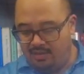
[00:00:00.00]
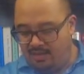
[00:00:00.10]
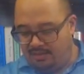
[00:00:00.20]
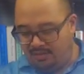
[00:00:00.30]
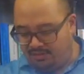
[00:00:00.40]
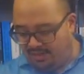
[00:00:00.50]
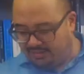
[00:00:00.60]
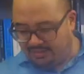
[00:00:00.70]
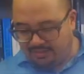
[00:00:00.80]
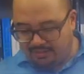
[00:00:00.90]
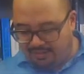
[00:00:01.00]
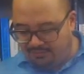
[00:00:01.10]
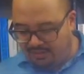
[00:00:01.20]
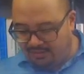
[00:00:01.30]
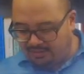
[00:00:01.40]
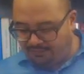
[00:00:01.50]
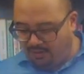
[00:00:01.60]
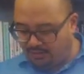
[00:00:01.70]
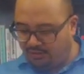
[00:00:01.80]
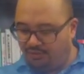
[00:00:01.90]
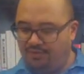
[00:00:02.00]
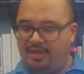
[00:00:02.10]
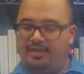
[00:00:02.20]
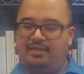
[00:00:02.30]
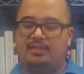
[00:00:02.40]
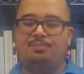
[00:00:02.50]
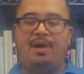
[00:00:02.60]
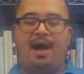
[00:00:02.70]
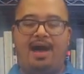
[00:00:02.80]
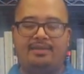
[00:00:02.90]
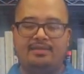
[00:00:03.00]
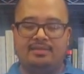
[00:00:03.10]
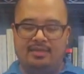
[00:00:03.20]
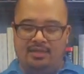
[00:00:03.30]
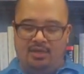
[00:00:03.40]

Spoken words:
The other nice thing that they've done is they've also created these pots